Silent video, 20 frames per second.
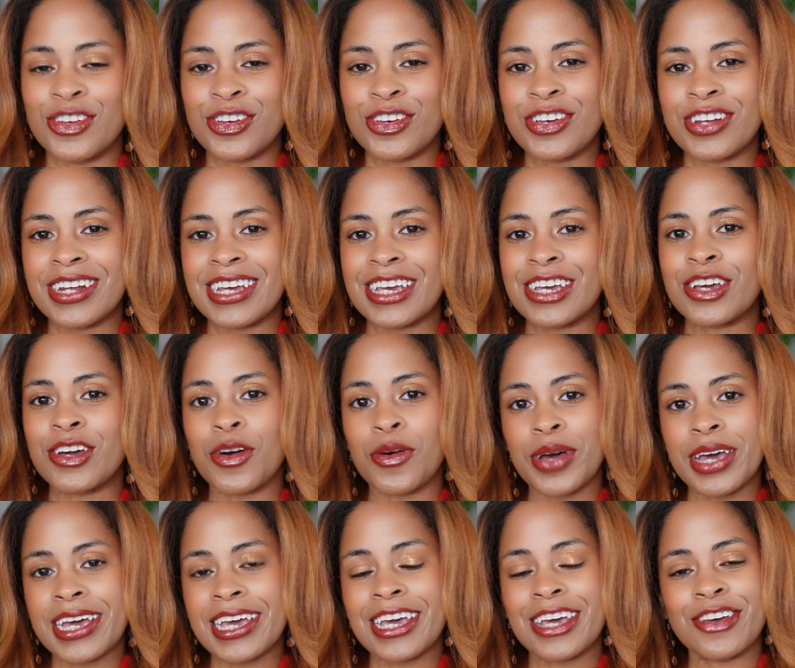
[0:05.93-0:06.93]
you need
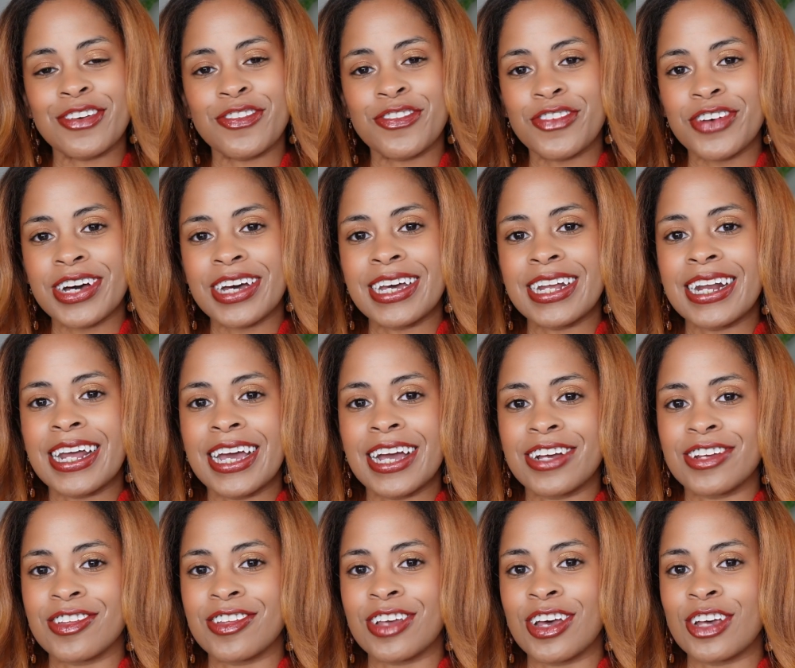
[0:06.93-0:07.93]
quick and fun
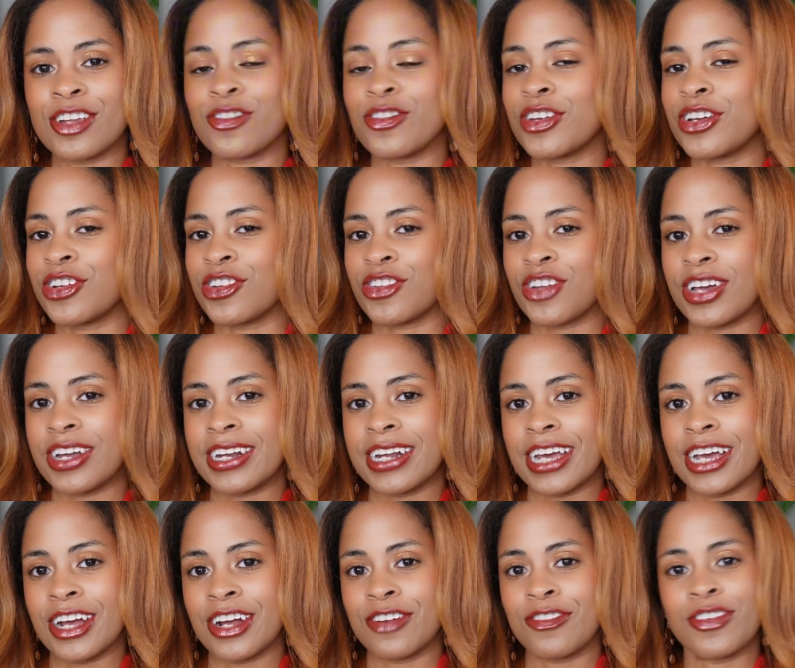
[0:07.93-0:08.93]
hairstyles for your straightened
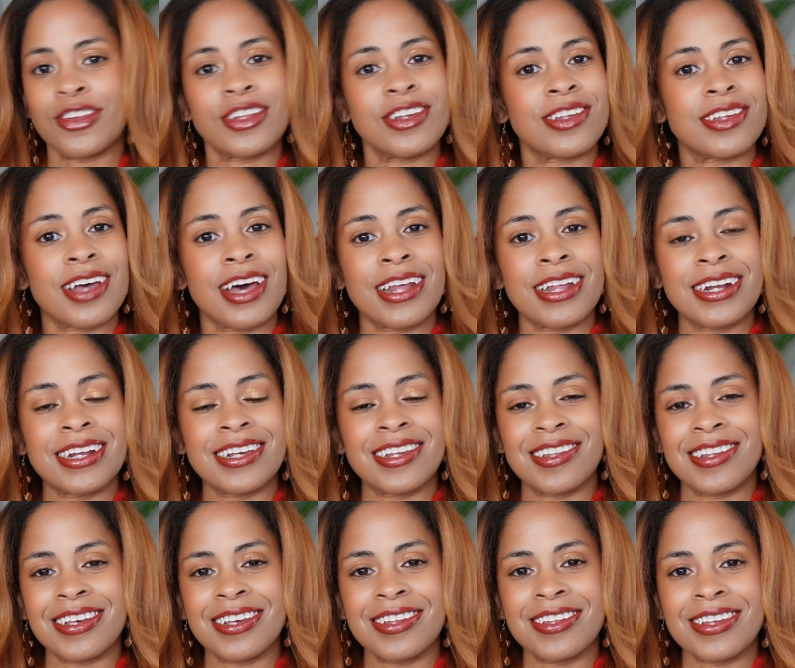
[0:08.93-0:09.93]
hair for this holiday
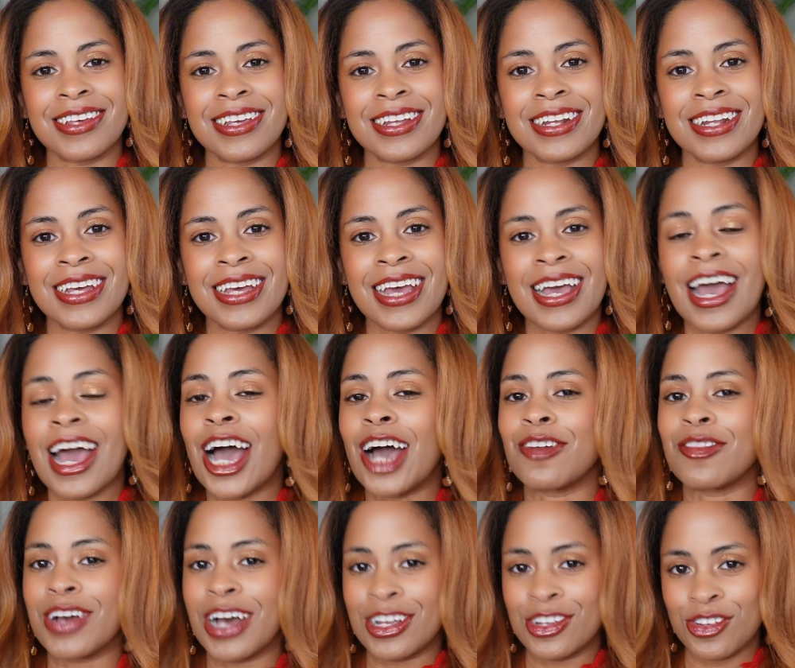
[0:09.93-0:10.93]
season? I've
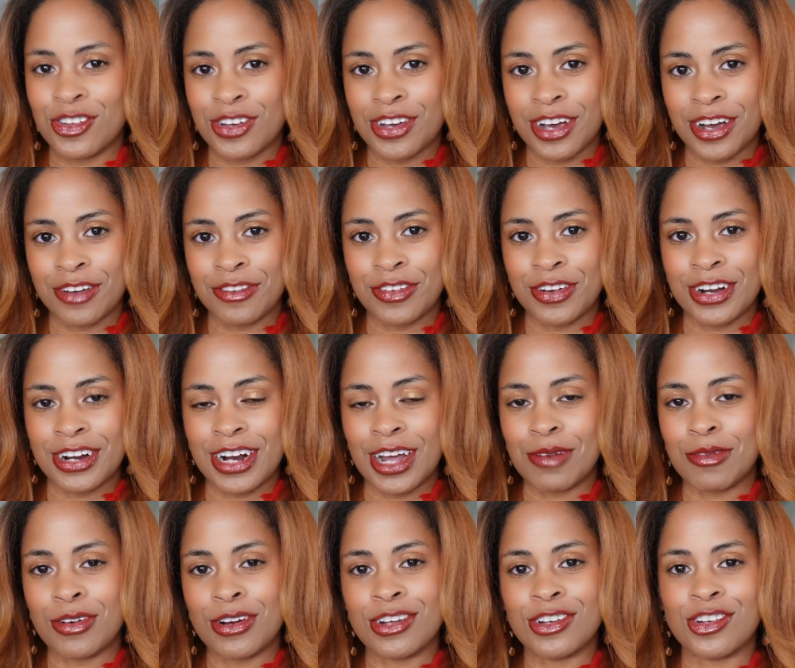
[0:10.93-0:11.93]
got you covered. I'm
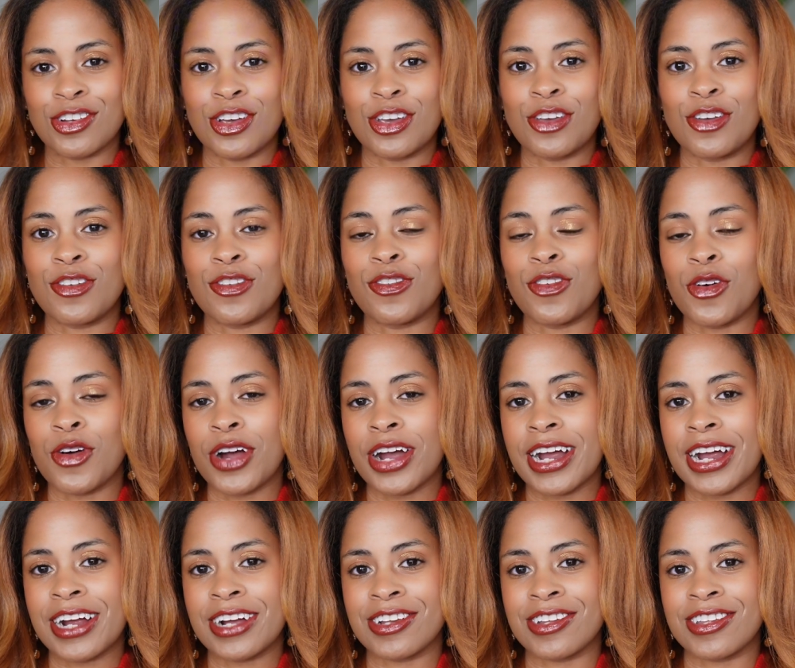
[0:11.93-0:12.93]
going to show you 4
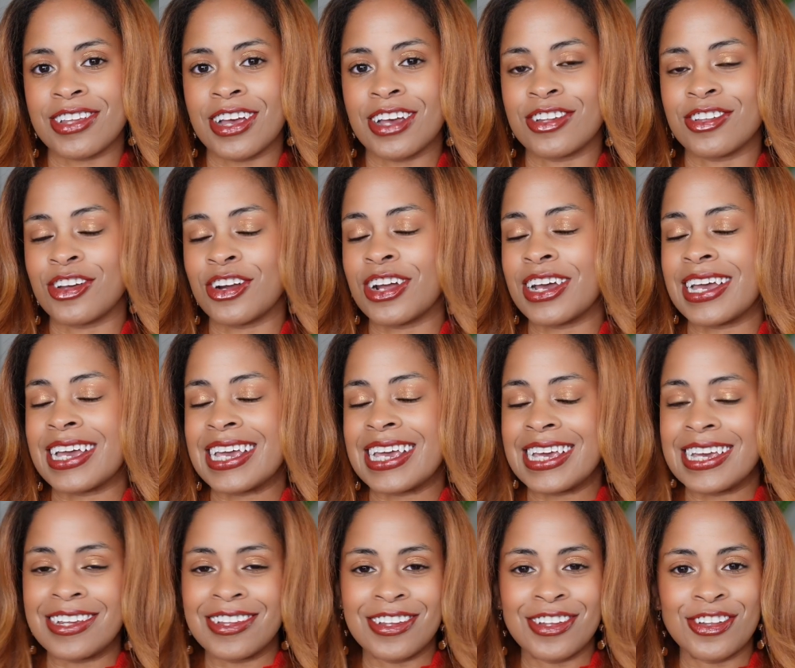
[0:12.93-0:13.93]
hairstyles that are
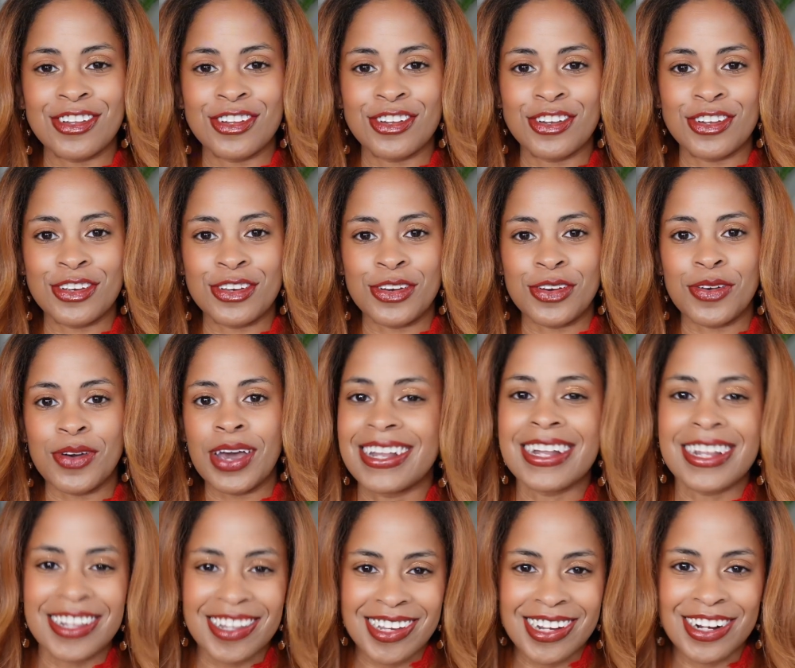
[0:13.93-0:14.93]
easy to do.
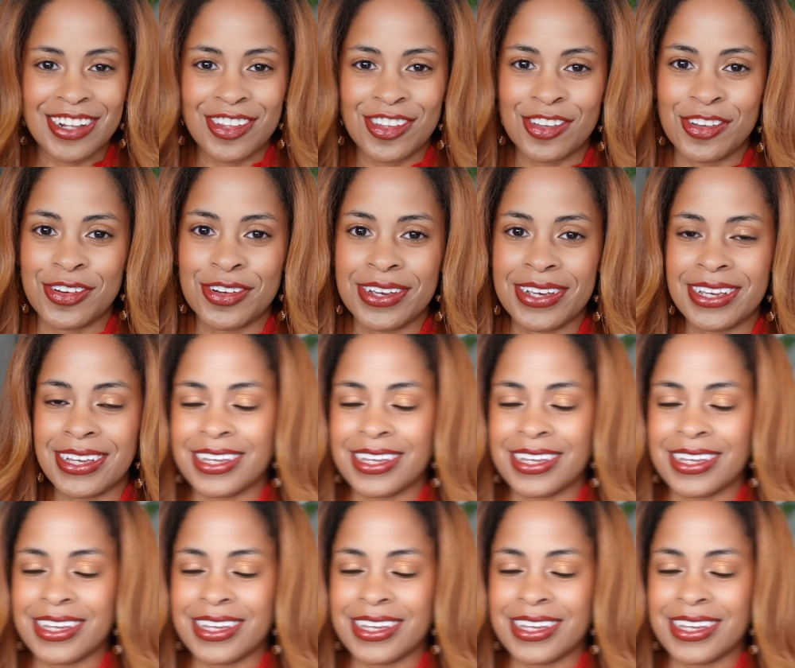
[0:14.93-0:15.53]
Let's get into it.